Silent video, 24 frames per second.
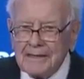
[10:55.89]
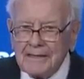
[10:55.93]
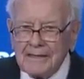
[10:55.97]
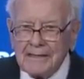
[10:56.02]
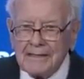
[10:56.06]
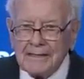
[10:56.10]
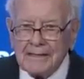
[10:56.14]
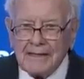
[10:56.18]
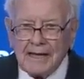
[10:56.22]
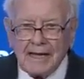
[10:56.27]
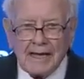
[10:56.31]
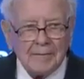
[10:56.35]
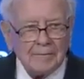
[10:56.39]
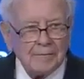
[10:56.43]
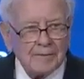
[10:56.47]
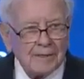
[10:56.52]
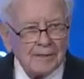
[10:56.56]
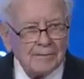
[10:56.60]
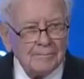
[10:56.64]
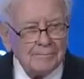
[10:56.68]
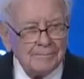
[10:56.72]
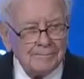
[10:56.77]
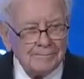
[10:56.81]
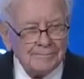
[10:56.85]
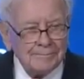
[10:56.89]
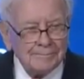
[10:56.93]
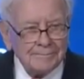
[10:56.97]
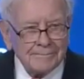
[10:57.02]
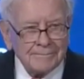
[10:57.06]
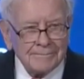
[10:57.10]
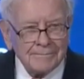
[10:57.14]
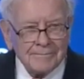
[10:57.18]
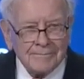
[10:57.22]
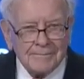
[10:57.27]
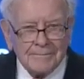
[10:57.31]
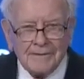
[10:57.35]
He named it
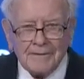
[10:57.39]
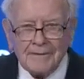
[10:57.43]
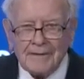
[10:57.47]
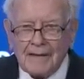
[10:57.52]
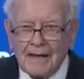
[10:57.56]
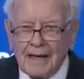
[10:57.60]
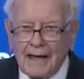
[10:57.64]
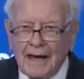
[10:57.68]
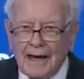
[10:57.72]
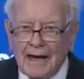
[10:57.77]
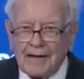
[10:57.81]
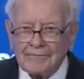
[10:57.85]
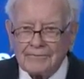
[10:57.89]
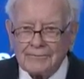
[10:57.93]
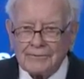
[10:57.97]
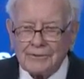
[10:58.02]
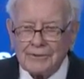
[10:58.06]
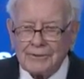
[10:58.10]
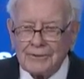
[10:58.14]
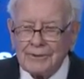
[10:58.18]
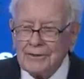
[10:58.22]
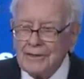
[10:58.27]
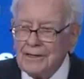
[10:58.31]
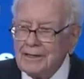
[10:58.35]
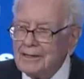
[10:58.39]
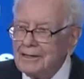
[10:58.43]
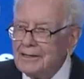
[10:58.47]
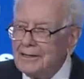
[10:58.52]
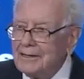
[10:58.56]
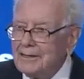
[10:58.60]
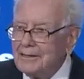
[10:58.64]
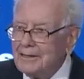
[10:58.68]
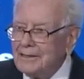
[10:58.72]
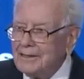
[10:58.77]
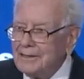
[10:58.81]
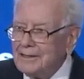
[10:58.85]
after
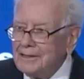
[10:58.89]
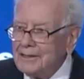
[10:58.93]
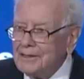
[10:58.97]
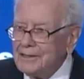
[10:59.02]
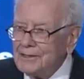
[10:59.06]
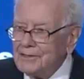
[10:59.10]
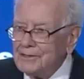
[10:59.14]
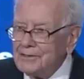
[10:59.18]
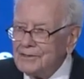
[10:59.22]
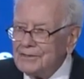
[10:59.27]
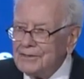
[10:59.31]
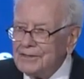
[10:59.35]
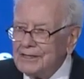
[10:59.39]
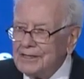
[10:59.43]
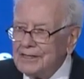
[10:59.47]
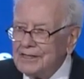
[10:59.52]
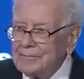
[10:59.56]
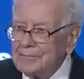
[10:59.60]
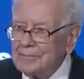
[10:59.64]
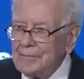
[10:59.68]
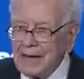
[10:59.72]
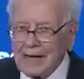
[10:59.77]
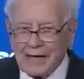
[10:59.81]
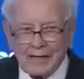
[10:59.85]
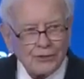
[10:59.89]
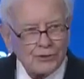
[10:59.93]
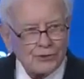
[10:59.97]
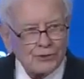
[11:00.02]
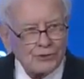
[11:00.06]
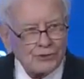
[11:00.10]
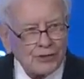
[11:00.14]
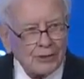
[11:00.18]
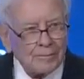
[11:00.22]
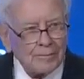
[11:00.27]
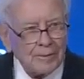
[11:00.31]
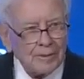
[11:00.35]
the
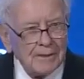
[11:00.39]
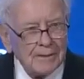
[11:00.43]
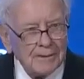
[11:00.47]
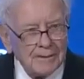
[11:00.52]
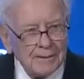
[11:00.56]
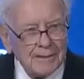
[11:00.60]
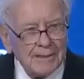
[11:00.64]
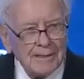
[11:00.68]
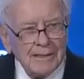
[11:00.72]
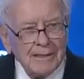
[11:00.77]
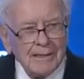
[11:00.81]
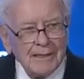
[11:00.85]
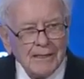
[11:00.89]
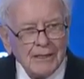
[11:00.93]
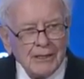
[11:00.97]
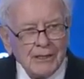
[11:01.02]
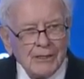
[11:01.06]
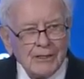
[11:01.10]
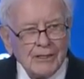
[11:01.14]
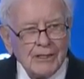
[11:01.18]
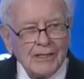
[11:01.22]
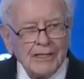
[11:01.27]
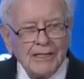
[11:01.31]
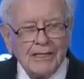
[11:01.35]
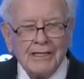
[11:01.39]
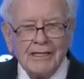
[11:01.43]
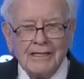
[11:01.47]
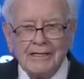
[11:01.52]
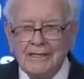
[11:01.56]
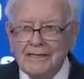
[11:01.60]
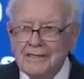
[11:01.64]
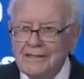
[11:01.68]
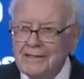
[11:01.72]
battleship that he'd